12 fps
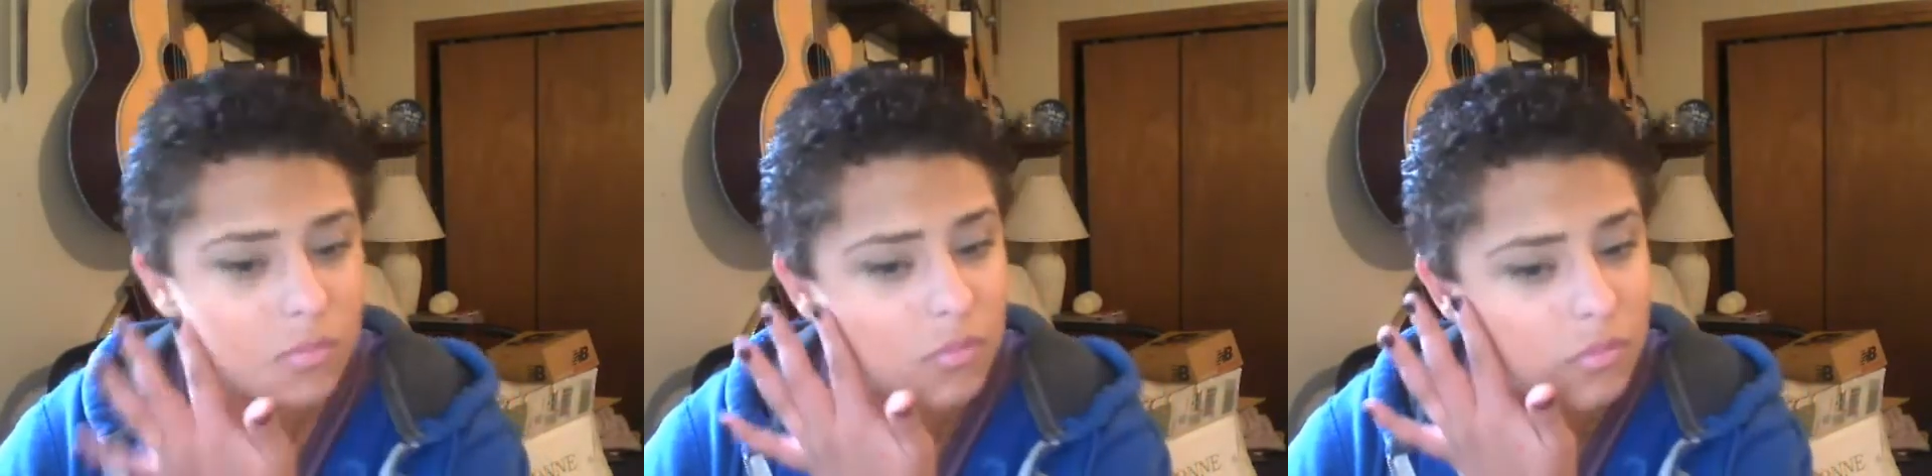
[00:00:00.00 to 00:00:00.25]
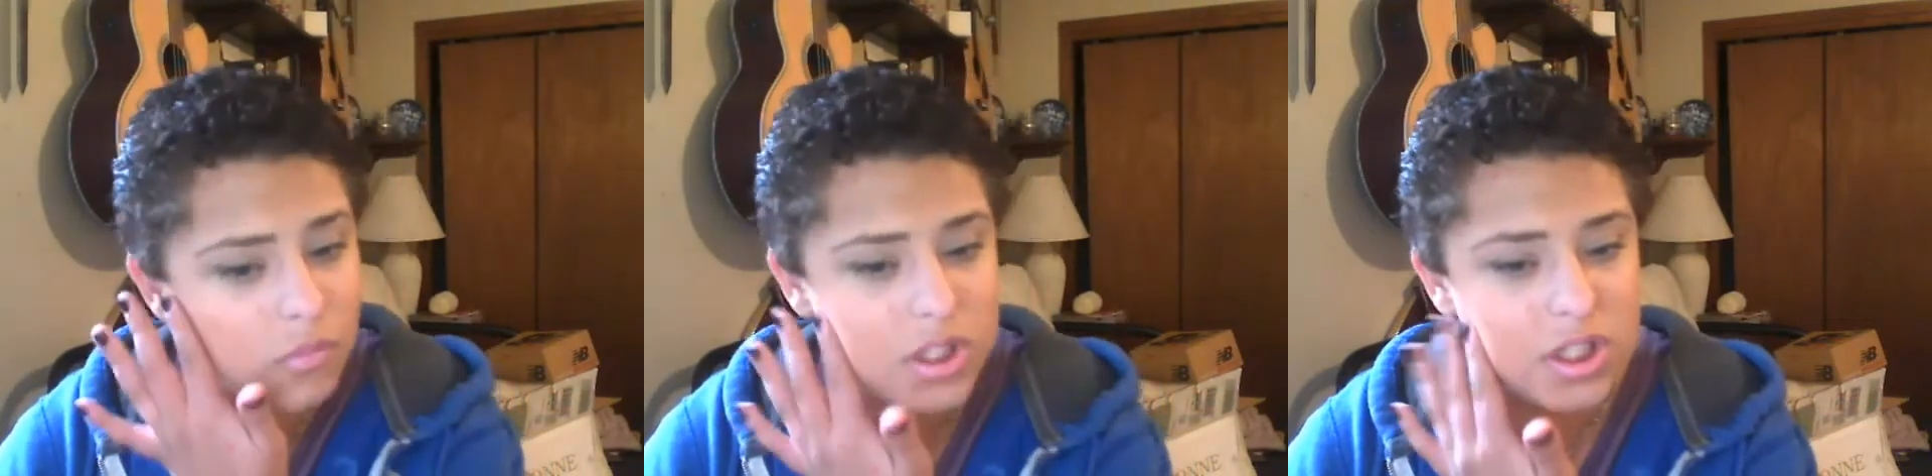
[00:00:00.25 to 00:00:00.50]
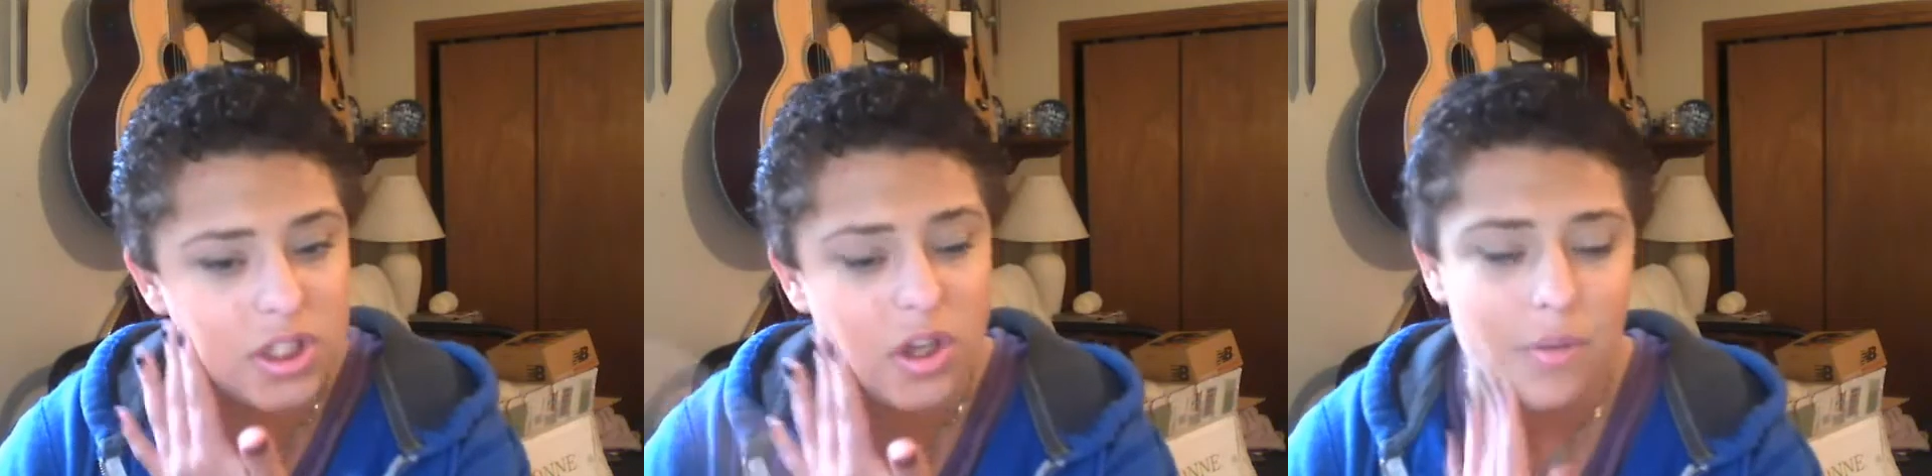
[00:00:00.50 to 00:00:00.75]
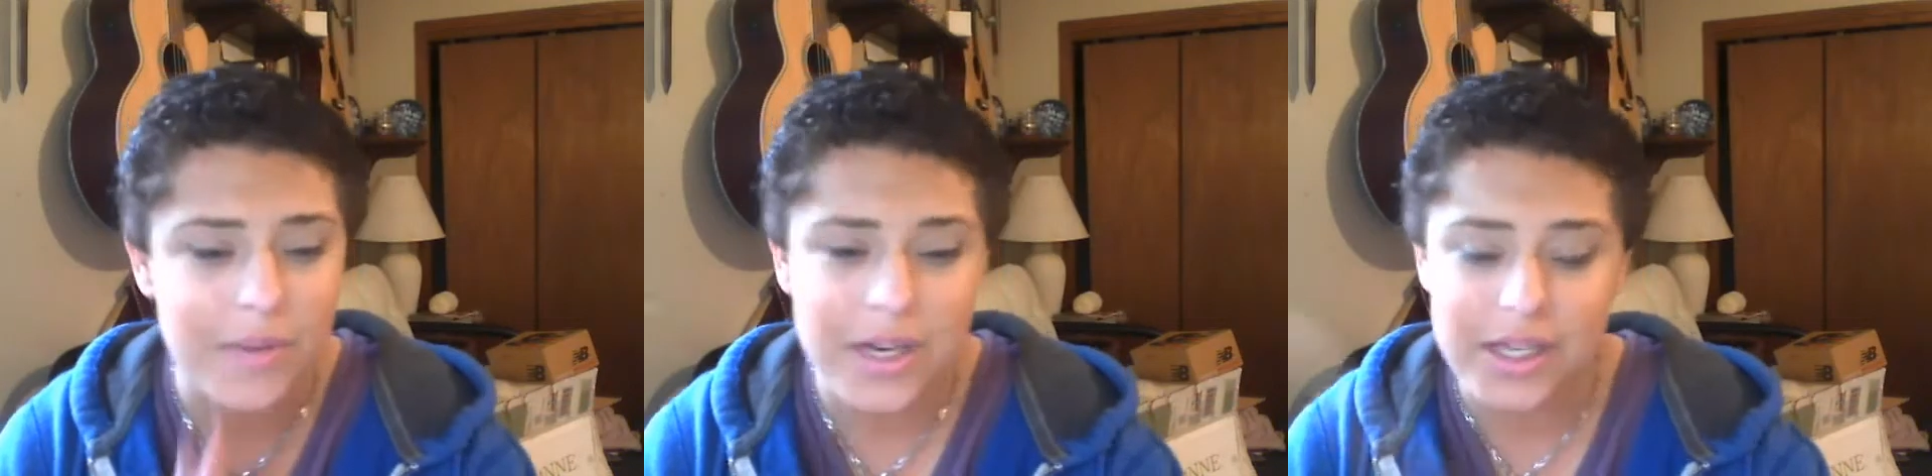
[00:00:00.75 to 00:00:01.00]
with
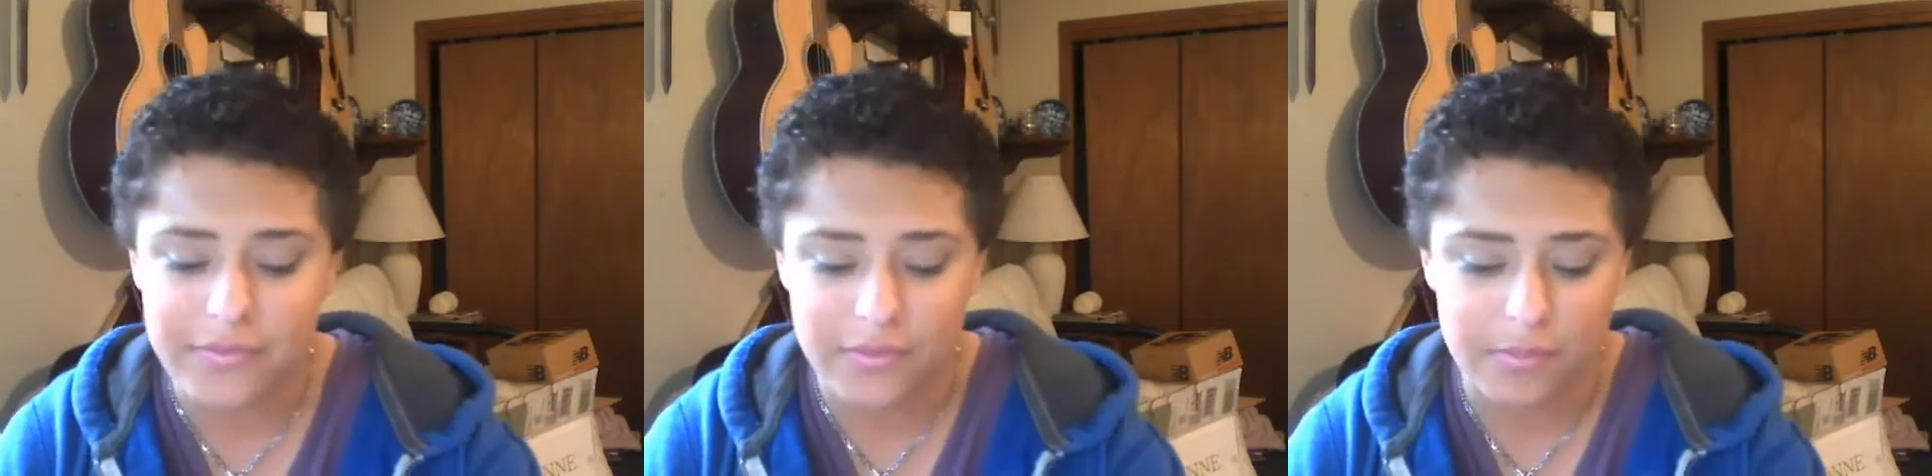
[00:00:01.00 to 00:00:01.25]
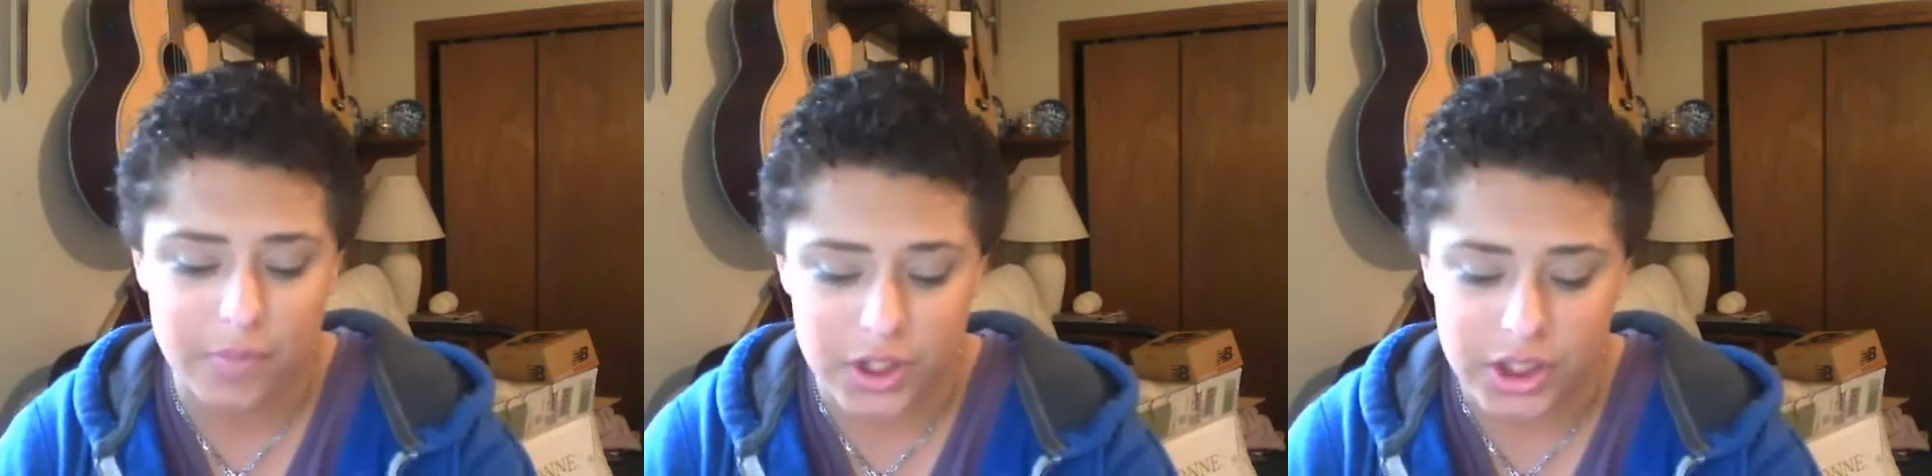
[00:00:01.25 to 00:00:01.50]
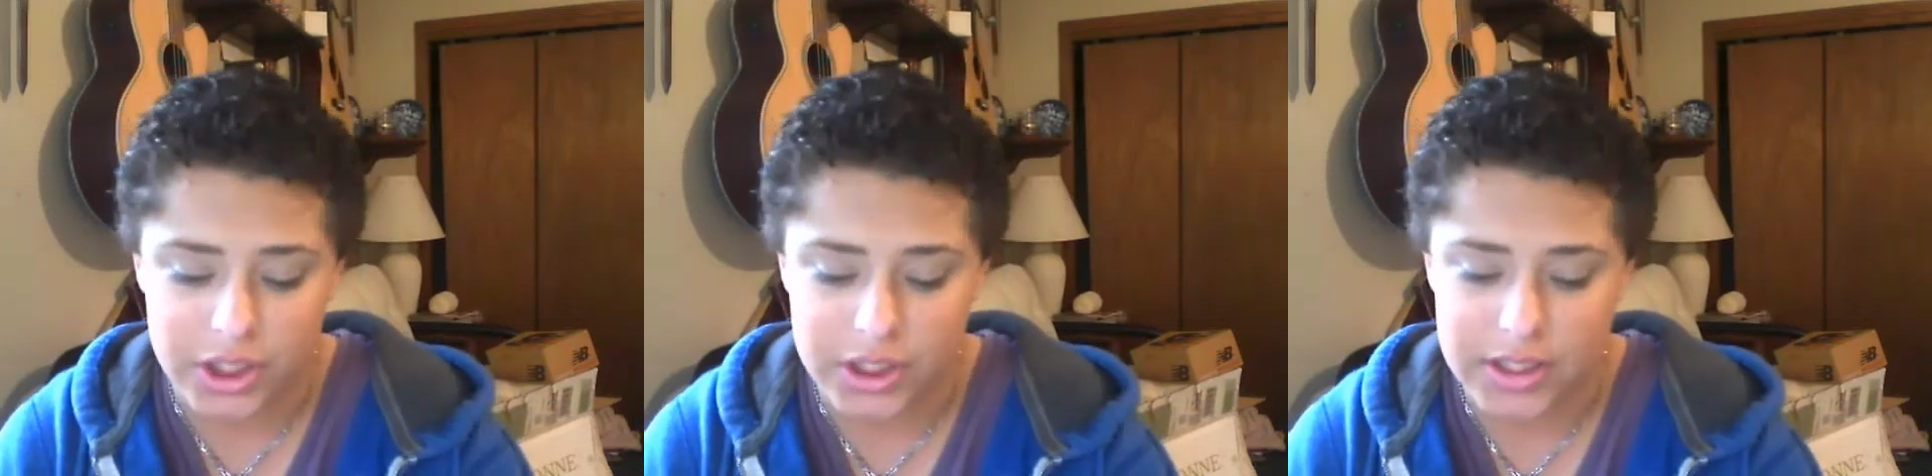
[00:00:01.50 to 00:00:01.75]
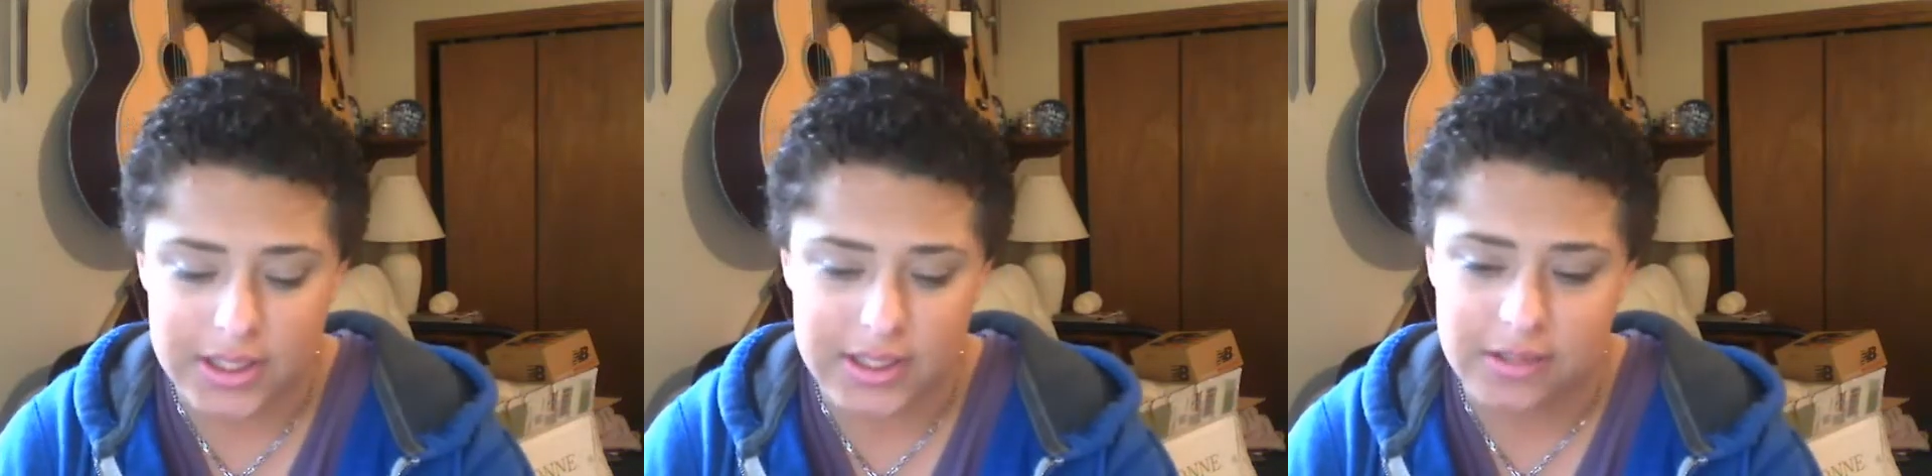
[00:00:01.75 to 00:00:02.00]
so many different
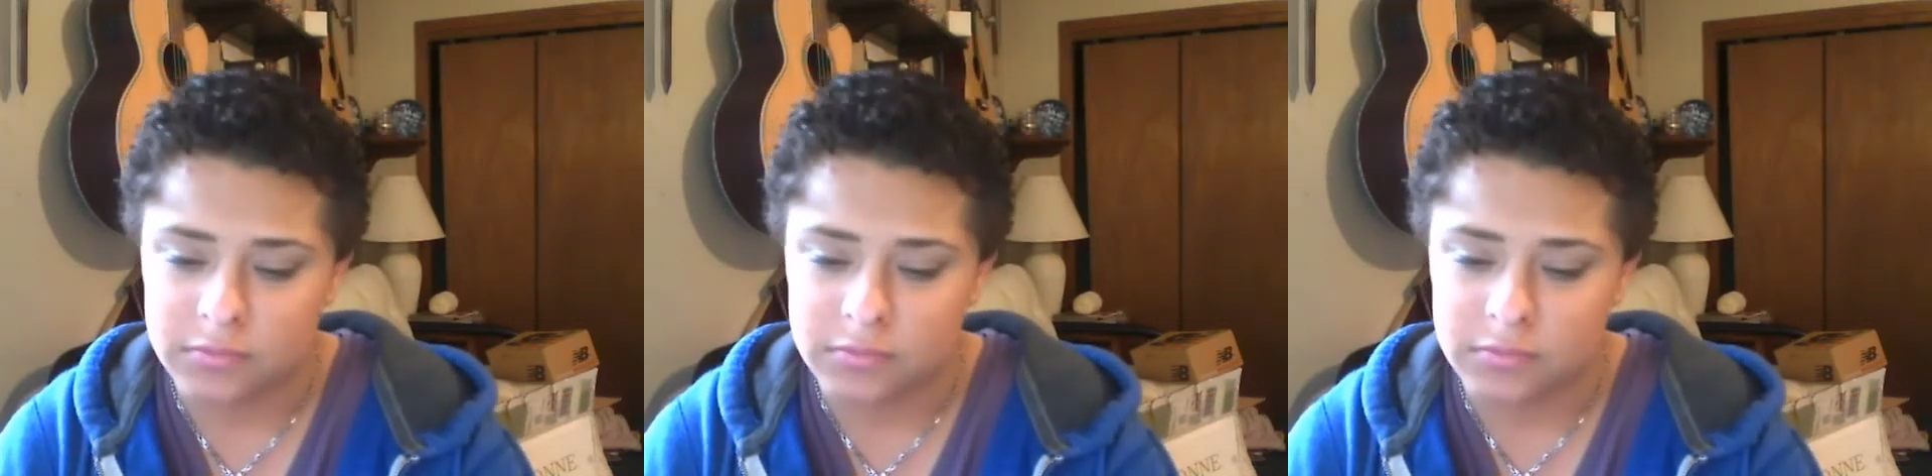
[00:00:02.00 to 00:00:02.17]
brushes.